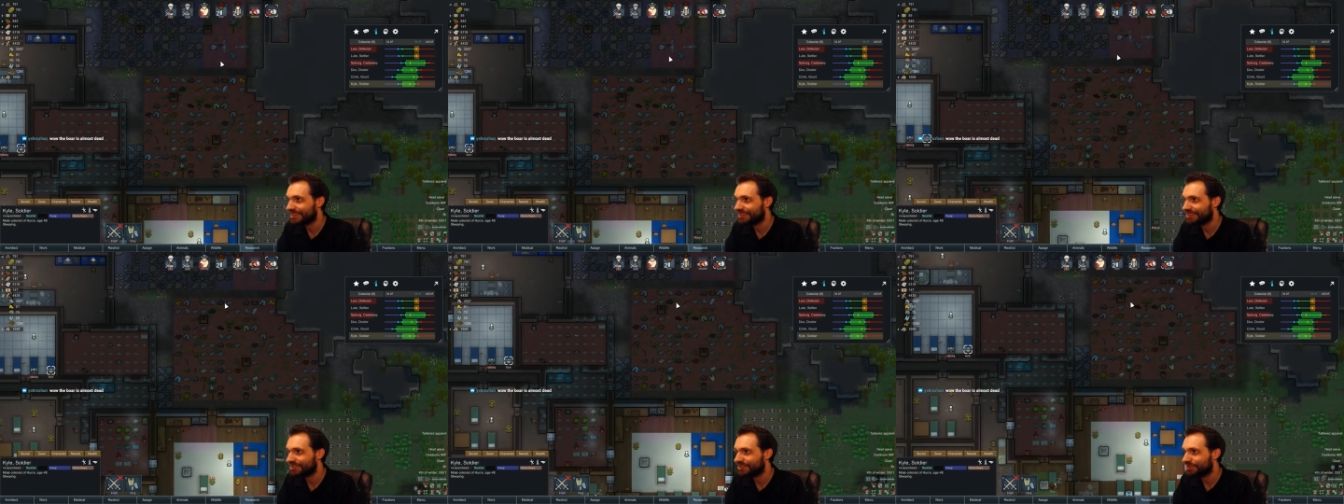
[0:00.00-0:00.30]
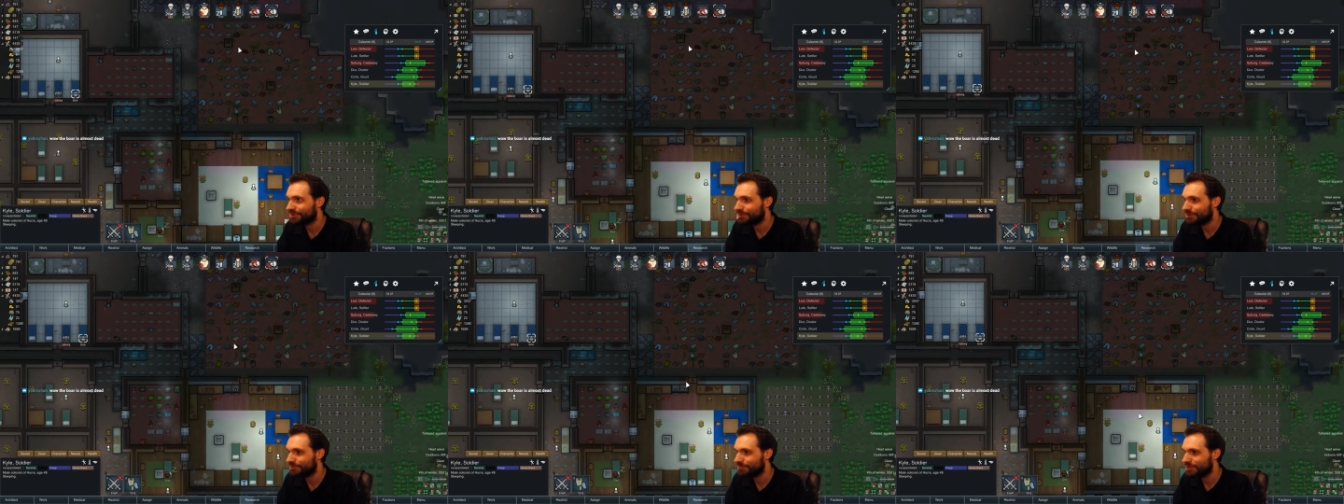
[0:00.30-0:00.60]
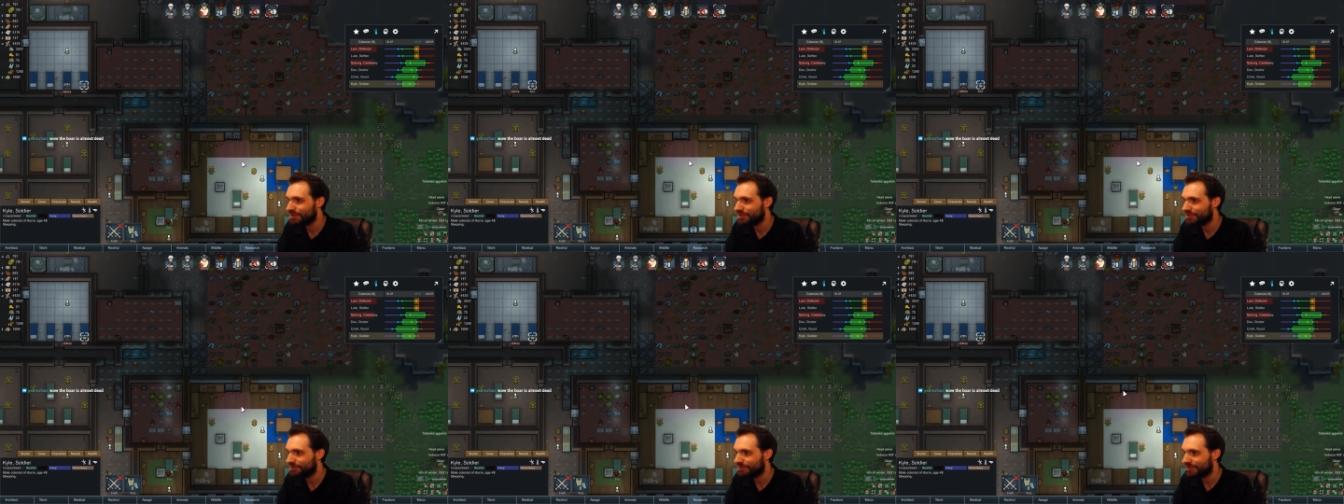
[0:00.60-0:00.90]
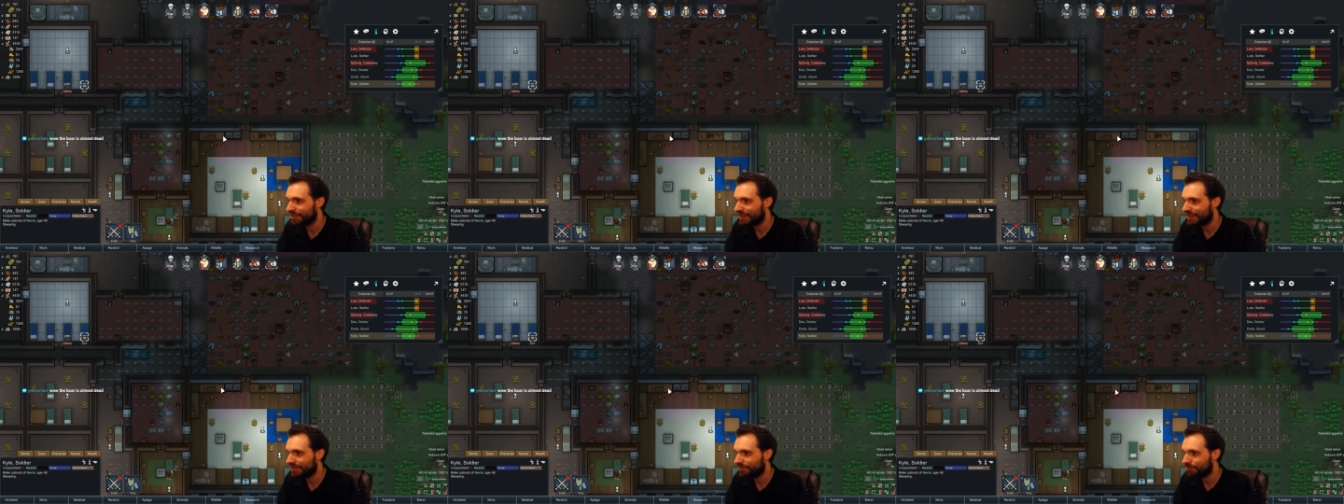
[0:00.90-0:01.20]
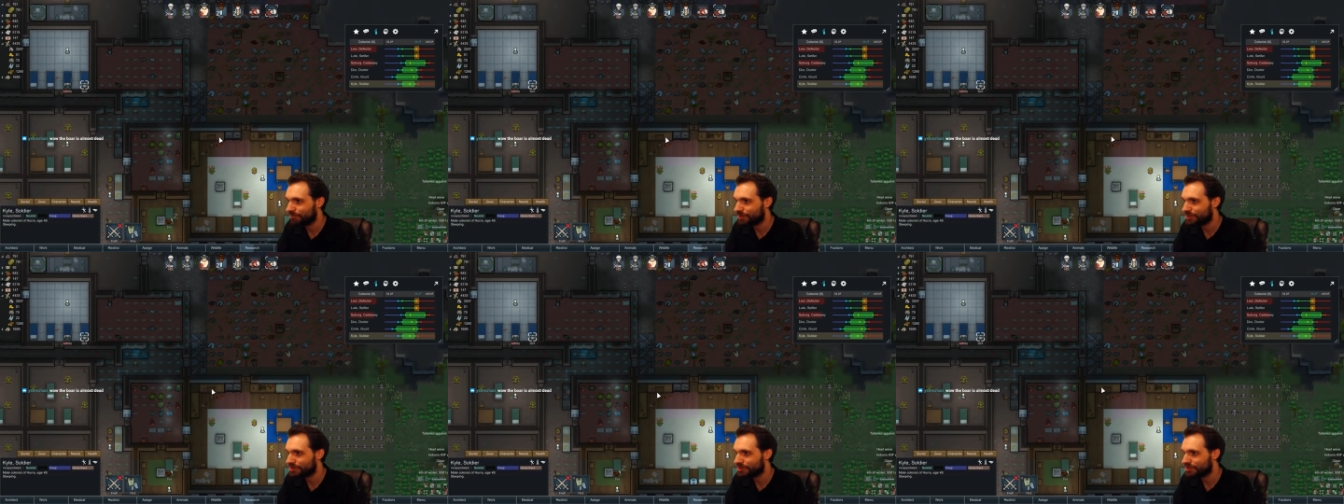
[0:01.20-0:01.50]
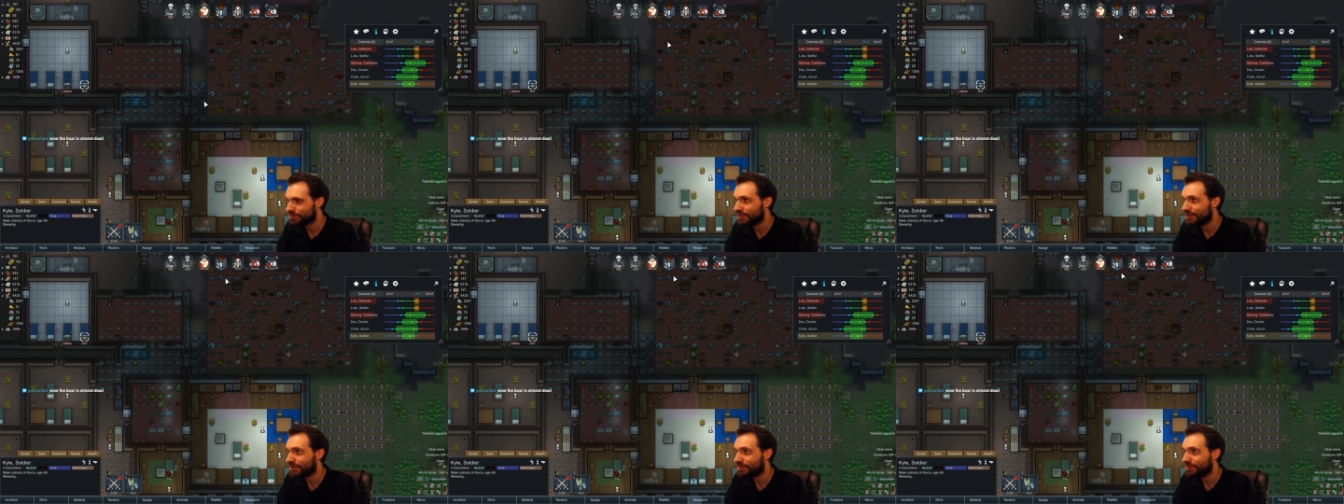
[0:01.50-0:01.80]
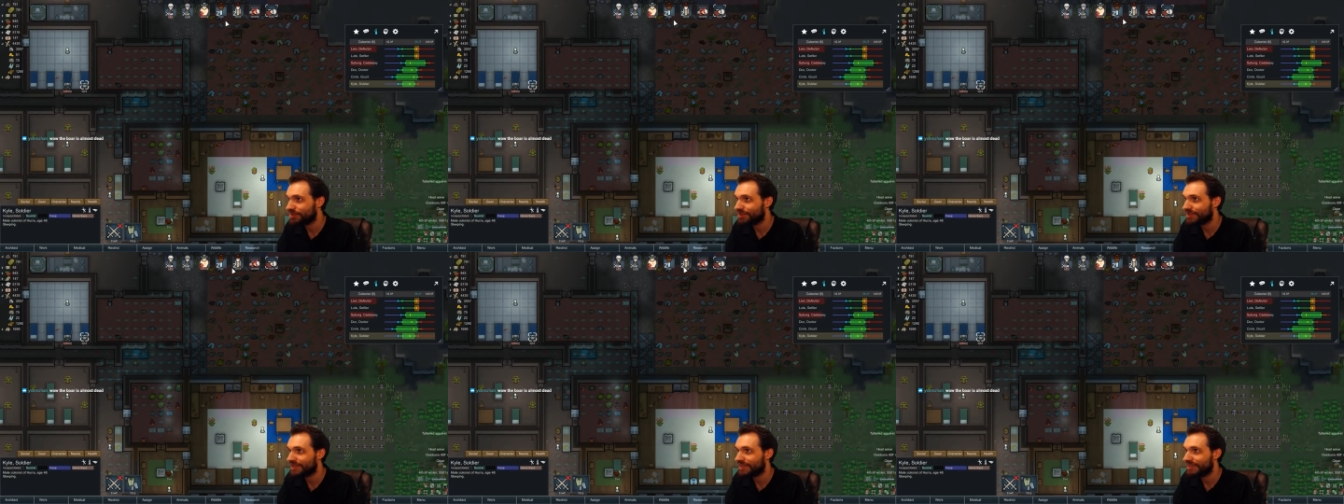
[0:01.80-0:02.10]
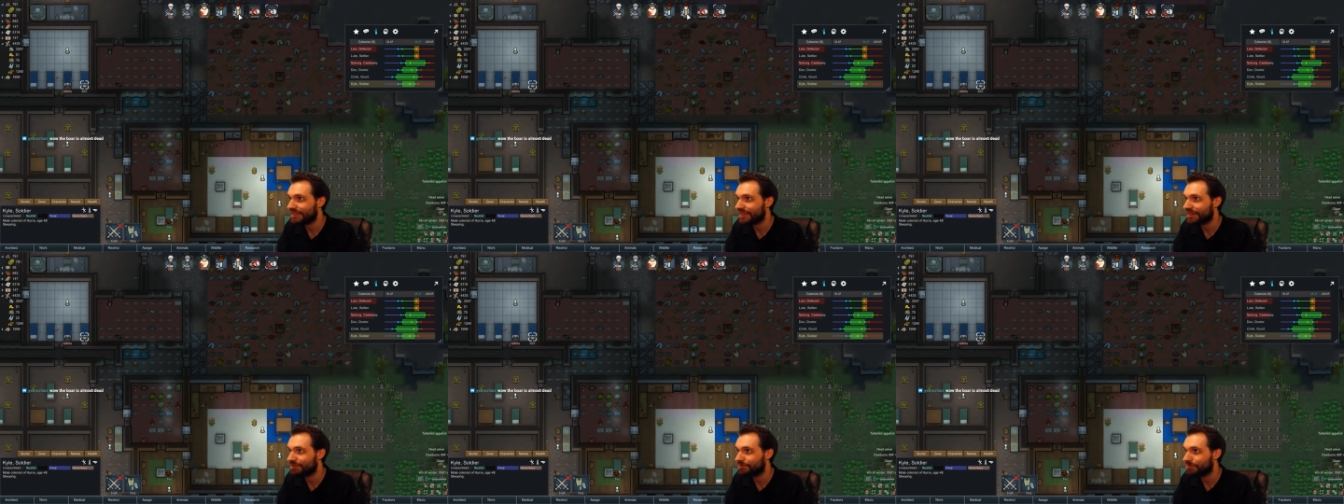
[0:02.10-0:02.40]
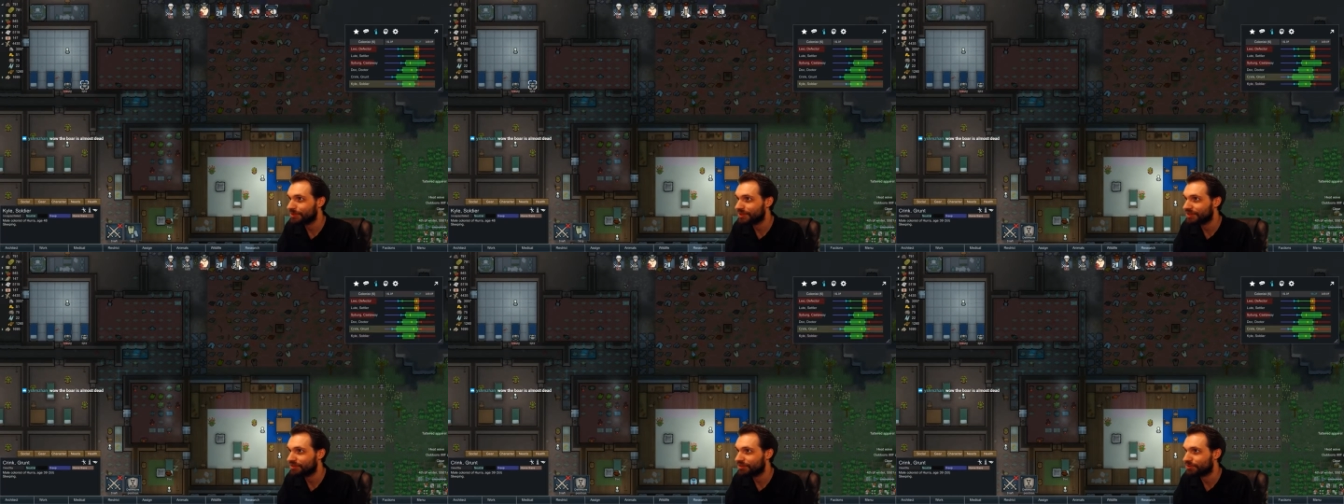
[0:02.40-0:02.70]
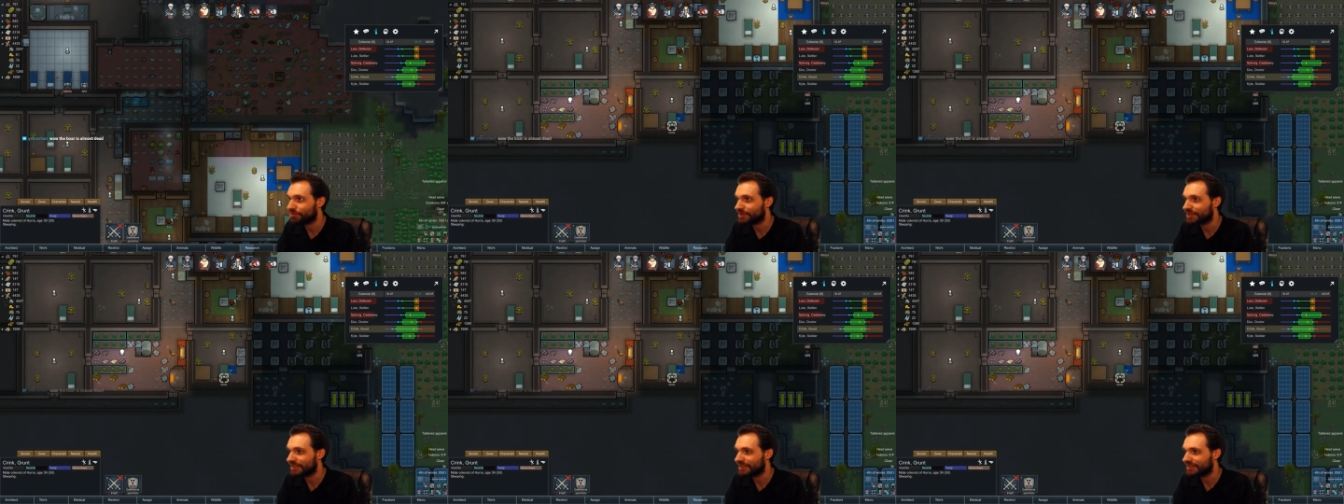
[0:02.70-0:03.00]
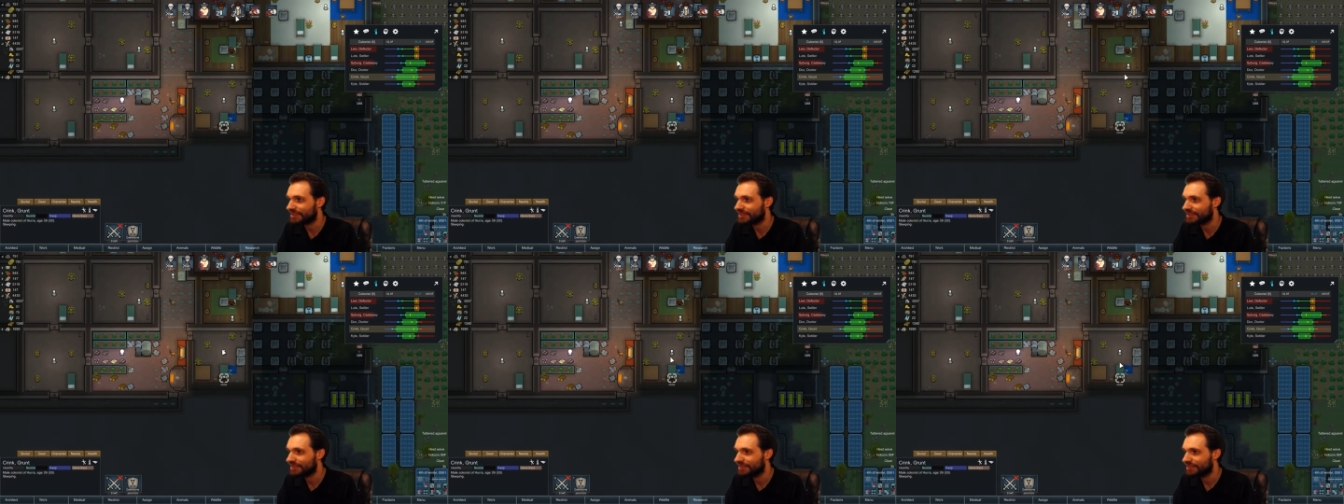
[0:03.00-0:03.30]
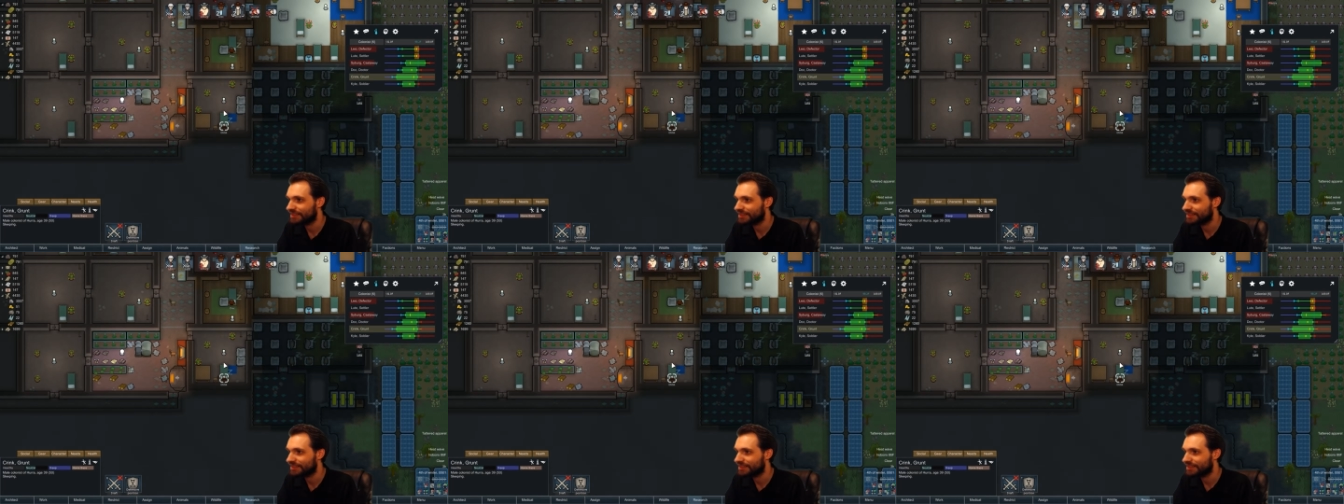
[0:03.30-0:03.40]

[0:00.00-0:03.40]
Who would be doing that? Butchering, cooking? That would be Crink.